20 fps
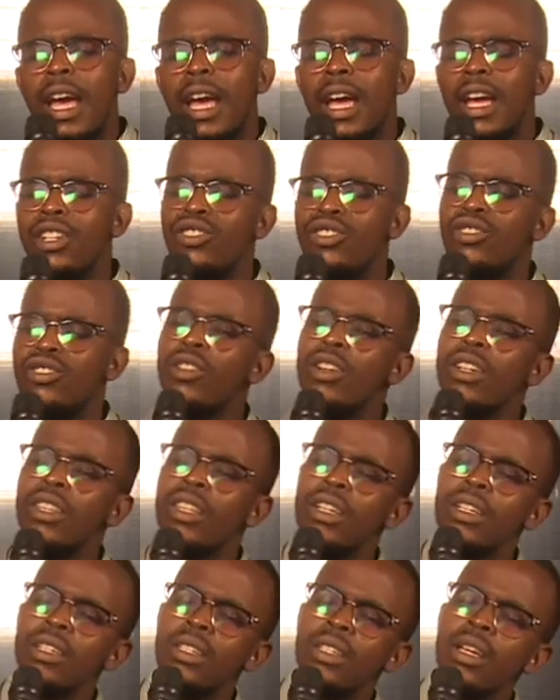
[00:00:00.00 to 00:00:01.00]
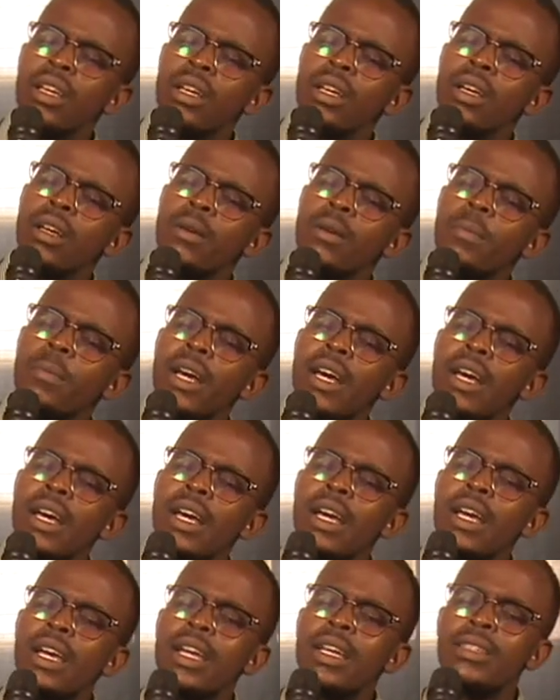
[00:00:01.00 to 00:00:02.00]
and joy that
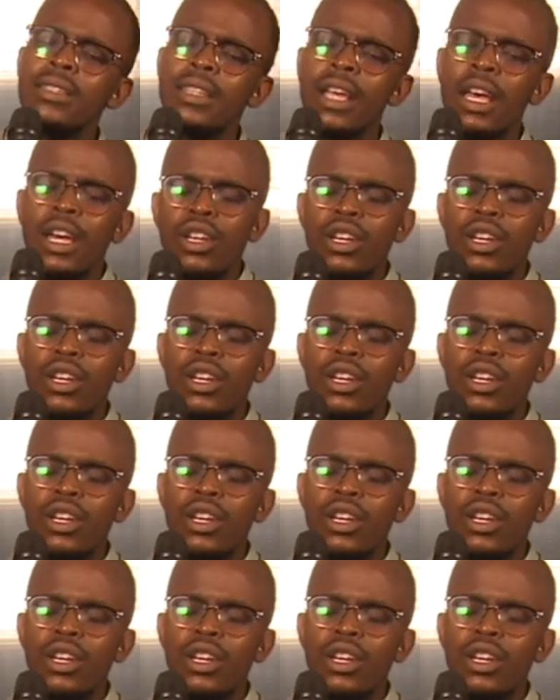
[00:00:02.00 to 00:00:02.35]
abides.